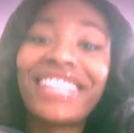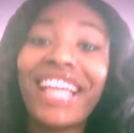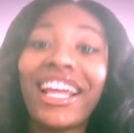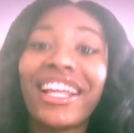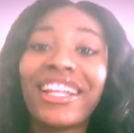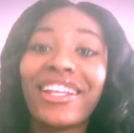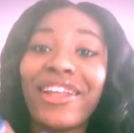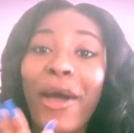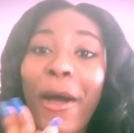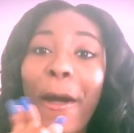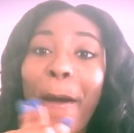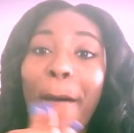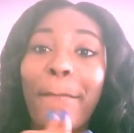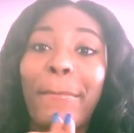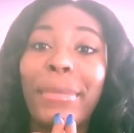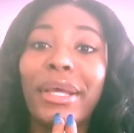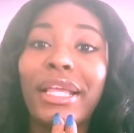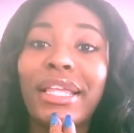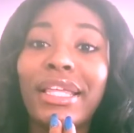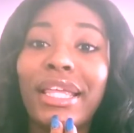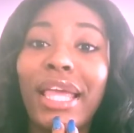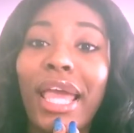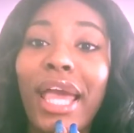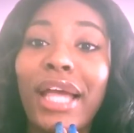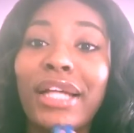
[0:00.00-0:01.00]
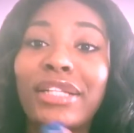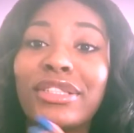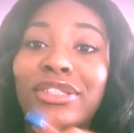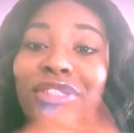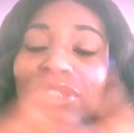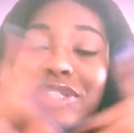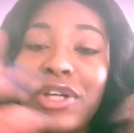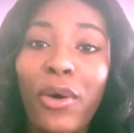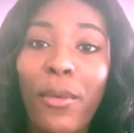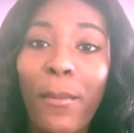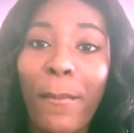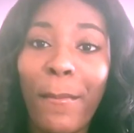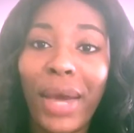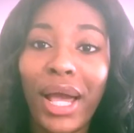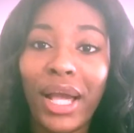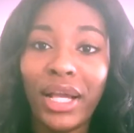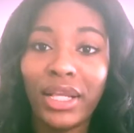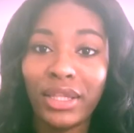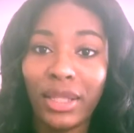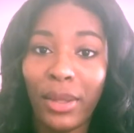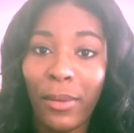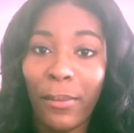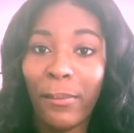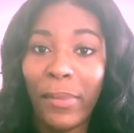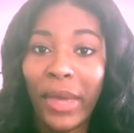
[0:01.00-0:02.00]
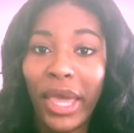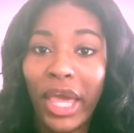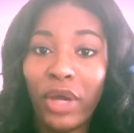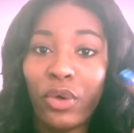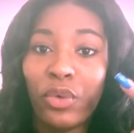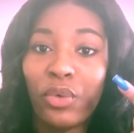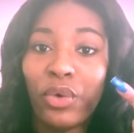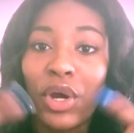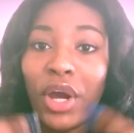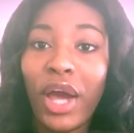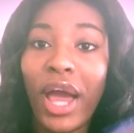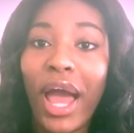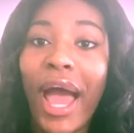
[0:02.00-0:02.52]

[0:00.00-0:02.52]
No, but yeah, don't mind the background.